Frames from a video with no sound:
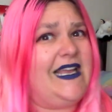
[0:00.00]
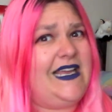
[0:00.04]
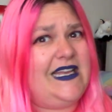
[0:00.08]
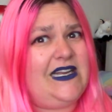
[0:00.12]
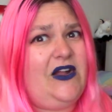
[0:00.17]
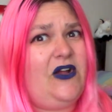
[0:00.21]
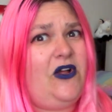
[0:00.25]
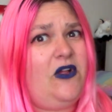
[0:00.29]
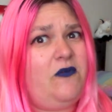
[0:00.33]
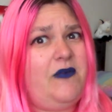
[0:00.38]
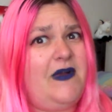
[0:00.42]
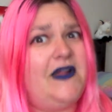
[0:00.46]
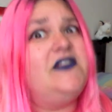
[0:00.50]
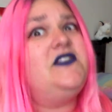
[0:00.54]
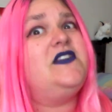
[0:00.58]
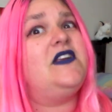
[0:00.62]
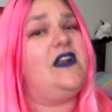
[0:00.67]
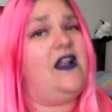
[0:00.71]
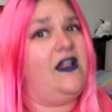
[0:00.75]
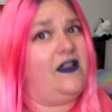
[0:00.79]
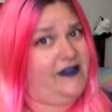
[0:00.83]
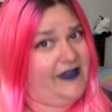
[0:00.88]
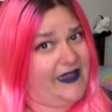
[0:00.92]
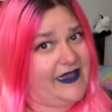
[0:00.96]
I got a whole bunch,
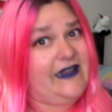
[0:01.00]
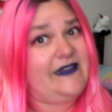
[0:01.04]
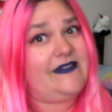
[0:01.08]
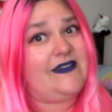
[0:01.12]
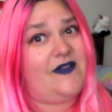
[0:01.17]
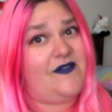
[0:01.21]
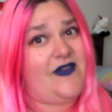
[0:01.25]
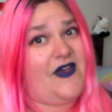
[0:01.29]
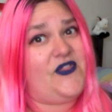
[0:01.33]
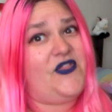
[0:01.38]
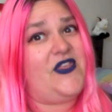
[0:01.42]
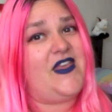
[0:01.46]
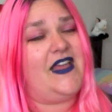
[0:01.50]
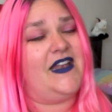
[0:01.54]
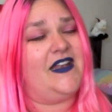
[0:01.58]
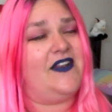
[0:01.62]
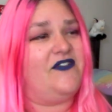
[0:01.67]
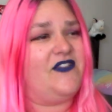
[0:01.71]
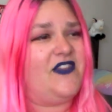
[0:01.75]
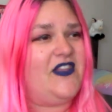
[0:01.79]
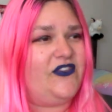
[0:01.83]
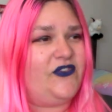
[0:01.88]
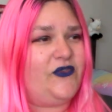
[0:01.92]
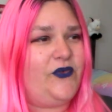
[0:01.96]
and I'll link some at the end
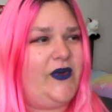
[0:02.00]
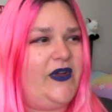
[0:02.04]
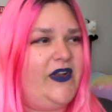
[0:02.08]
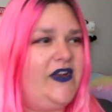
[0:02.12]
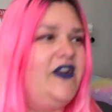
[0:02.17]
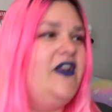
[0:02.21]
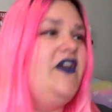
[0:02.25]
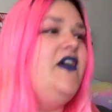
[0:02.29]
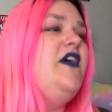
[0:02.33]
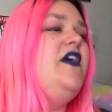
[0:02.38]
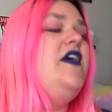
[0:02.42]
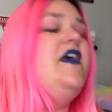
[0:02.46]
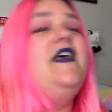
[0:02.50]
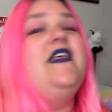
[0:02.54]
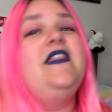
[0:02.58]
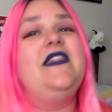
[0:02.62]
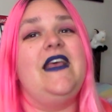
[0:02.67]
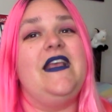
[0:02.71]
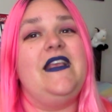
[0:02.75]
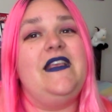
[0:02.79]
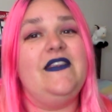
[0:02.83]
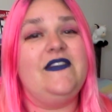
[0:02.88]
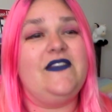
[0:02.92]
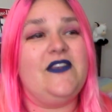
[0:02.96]
of this one.
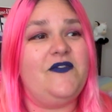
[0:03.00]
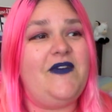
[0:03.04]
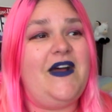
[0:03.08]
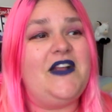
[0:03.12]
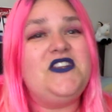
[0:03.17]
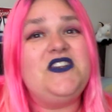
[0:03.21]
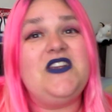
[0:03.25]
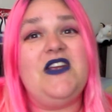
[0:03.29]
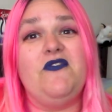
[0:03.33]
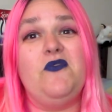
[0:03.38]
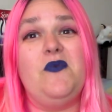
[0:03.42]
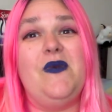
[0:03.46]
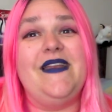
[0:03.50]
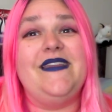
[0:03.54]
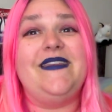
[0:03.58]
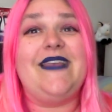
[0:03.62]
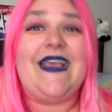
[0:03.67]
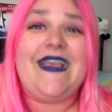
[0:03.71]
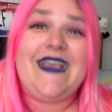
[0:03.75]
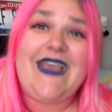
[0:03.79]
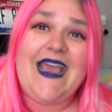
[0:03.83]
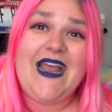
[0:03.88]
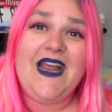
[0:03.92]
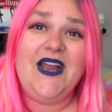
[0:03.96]
Thank you so much. Everybody
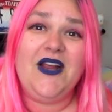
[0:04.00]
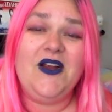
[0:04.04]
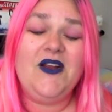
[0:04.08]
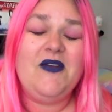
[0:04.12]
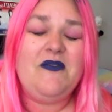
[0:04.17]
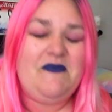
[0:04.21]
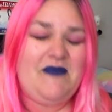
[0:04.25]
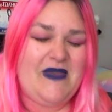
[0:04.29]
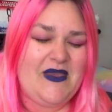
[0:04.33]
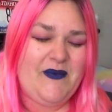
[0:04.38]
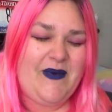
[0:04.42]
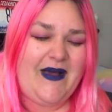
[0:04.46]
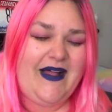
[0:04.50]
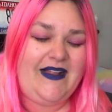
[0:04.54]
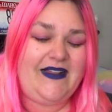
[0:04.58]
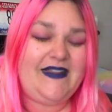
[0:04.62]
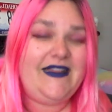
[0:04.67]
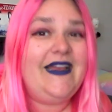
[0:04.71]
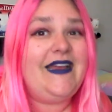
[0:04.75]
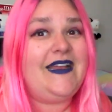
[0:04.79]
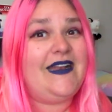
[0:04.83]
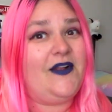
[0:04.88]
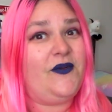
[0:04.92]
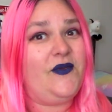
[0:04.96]
take care, be
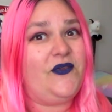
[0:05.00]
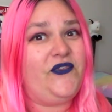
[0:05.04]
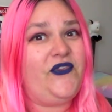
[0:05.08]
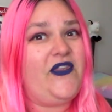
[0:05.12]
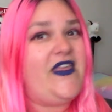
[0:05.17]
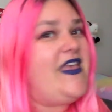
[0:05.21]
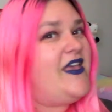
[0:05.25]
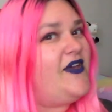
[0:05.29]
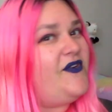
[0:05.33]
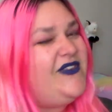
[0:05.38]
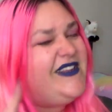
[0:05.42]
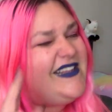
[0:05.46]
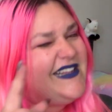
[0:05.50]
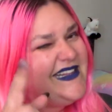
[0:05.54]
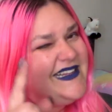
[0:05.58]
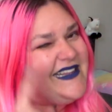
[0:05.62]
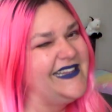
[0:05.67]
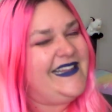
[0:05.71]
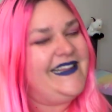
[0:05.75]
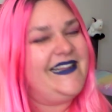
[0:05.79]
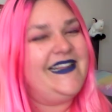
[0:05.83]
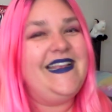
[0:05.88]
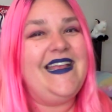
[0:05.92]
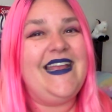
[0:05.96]
well, and I will see you
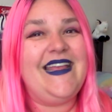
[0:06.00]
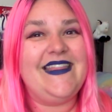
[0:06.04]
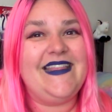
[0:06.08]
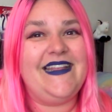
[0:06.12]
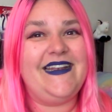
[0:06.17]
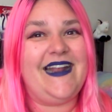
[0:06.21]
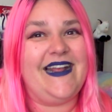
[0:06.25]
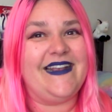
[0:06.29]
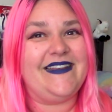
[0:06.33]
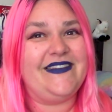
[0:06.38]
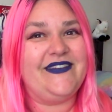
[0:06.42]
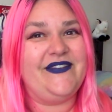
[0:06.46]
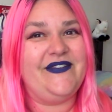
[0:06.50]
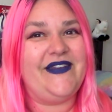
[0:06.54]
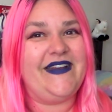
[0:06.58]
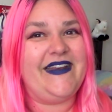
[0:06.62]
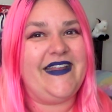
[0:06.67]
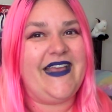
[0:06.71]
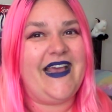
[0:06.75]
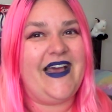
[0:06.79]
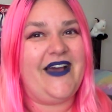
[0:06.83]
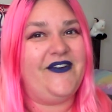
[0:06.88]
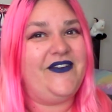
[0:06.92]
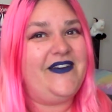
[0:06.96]
in the next
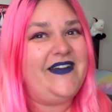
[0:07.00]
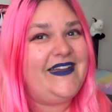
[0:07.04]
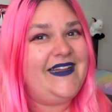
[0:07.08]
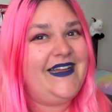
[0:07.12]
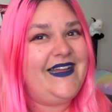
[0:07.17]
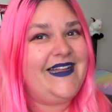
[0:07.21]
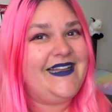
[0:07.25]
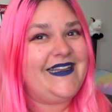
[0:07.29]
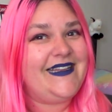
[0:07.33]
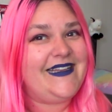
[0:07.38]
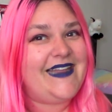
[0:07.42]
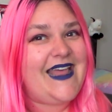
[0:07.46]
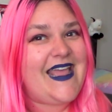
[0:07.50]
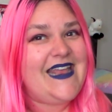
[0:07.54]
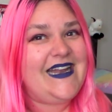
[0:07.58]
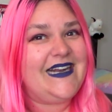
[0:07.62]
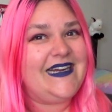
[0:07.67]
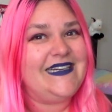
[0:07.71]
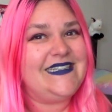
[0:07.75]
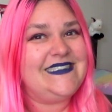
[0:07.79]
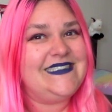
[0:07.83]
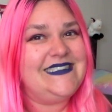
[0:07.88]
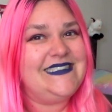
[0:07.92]
video. Later.